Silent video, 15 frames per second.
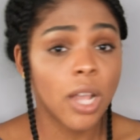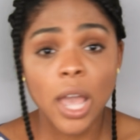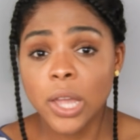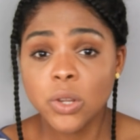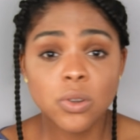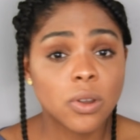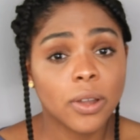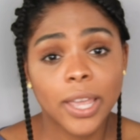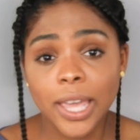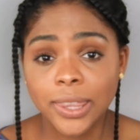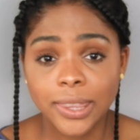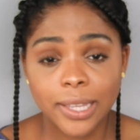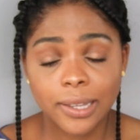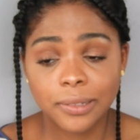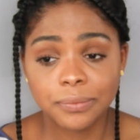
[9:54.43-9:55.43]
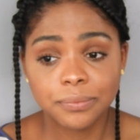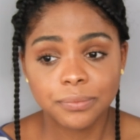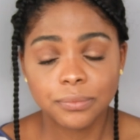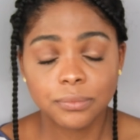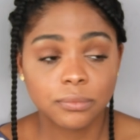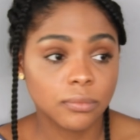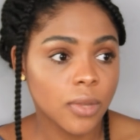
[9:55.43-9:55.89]
I do not get that.
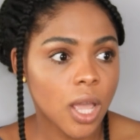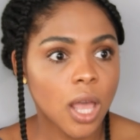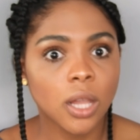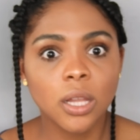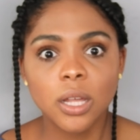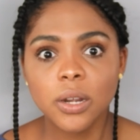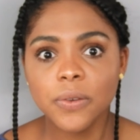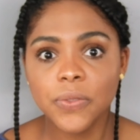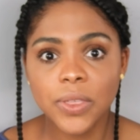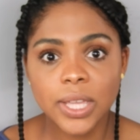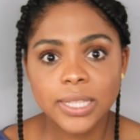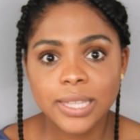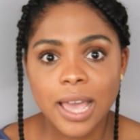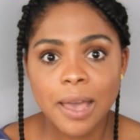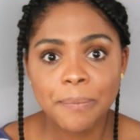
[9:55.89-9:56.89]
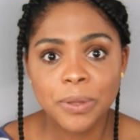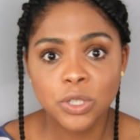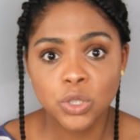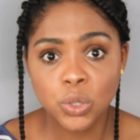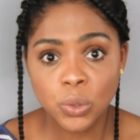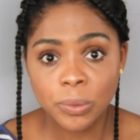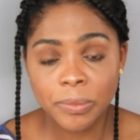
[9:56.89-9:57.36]
A lot of things
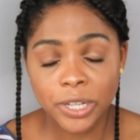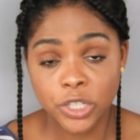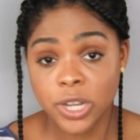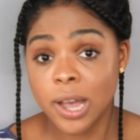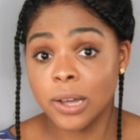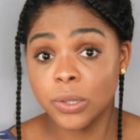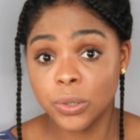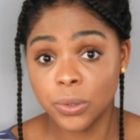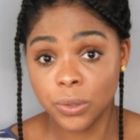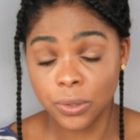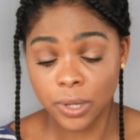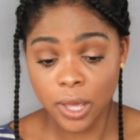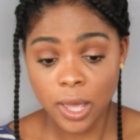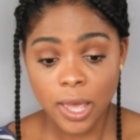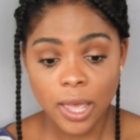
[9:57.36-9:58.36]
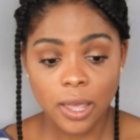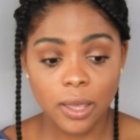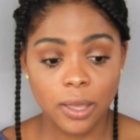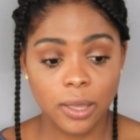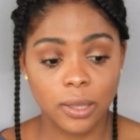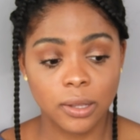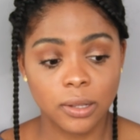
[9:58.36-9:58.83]
happened during my childhood,
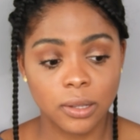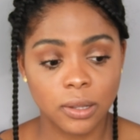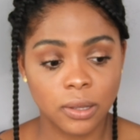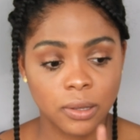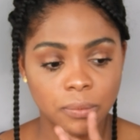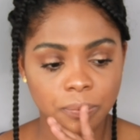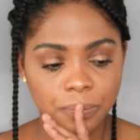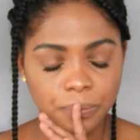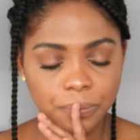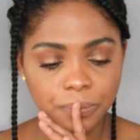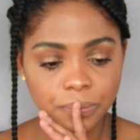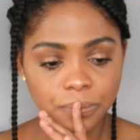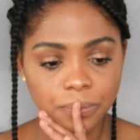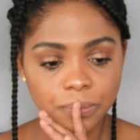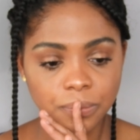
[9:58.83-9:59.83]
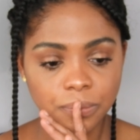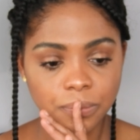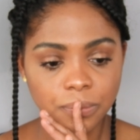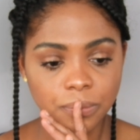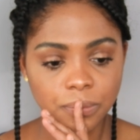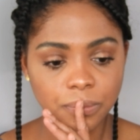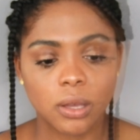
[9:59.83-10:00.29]
and
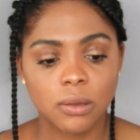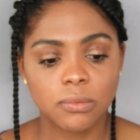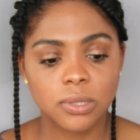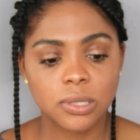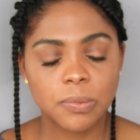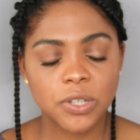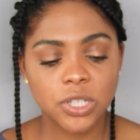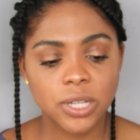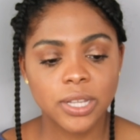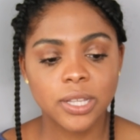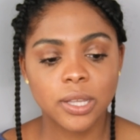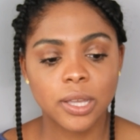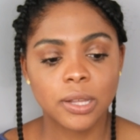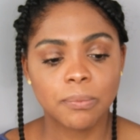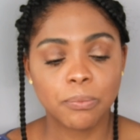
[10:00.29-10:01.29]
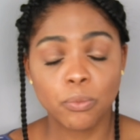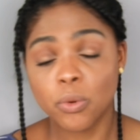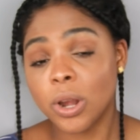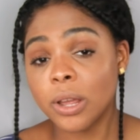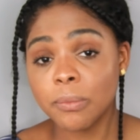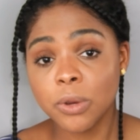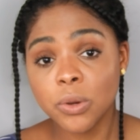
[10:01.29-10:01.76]
especially in
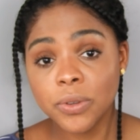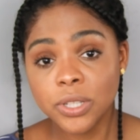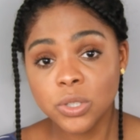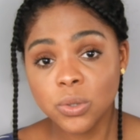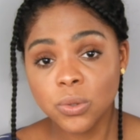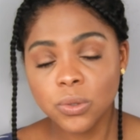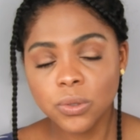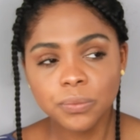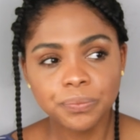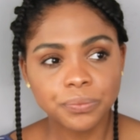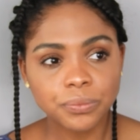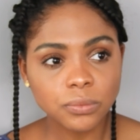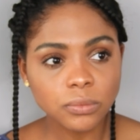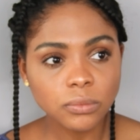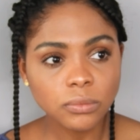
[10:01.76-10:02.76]
primary school.